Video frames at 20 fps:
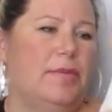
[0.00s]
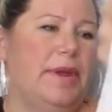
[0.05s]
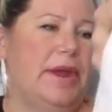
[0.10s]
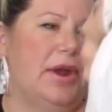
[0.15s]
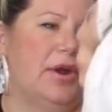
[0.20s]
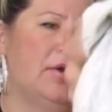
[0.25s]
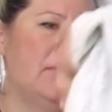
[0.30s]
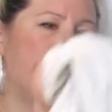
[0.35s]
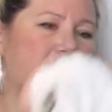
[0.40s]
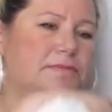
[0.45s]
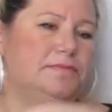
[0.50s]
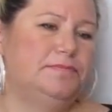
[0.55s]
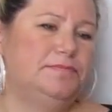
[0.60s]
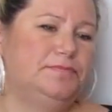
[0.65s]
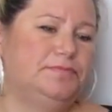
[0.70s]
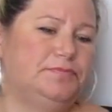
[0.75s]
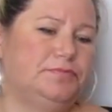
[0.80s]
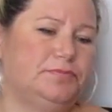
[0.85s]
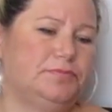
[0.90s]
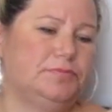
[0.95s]

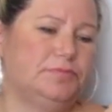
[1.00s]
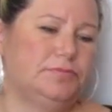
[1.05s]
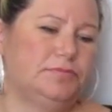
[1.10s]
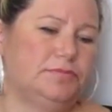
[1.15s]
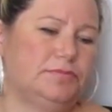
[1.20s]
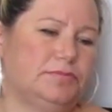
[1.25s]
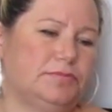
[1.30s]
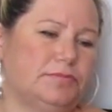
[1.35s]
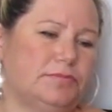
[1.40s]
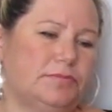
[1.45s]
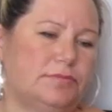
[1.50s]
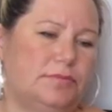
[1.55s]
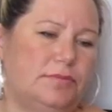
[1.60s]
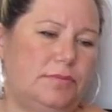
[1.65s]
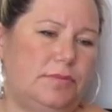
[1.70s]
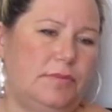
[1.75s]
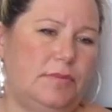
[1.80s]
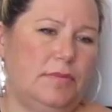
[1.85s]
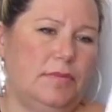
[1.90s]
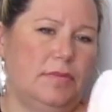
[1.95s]

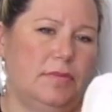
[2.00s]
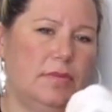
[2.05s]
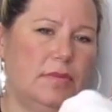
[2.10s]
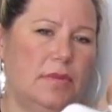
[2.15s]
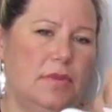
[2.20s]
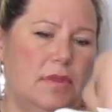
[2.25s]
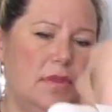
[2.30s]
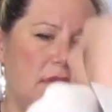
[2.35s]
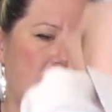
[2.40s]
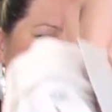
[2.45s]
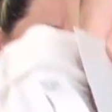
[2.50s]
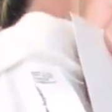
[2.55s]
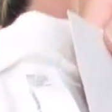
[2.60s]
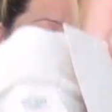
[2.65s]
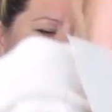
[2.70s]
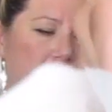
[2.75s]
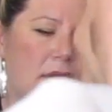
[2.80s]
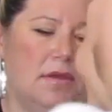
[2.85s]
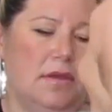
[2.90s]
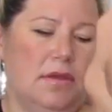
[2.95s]

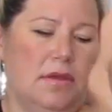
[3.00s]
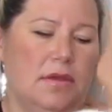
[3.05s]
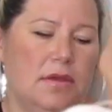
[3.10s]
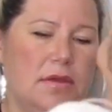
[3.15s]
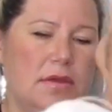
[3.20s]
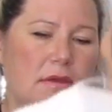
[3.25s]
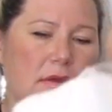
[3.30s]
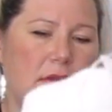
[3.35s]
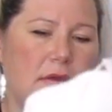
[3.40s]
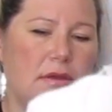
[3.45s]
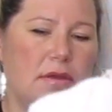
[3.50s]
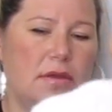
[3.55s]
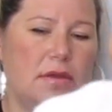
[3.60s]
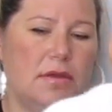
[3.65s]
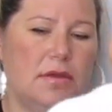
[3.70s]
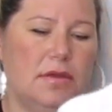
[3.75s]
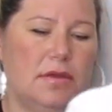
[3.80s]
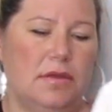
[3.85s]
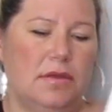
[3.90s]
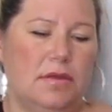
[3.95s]

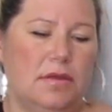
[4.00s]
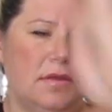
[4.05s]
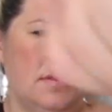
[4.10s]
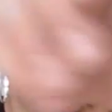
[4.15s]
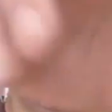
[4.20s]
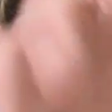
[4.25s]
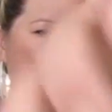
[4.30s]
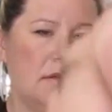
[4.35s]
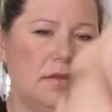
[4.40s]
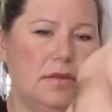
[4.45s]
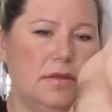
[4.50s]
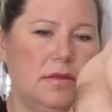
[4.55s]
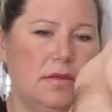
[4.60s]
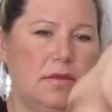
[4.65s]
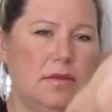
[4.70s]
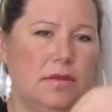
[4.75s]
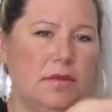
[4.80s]
[no speech]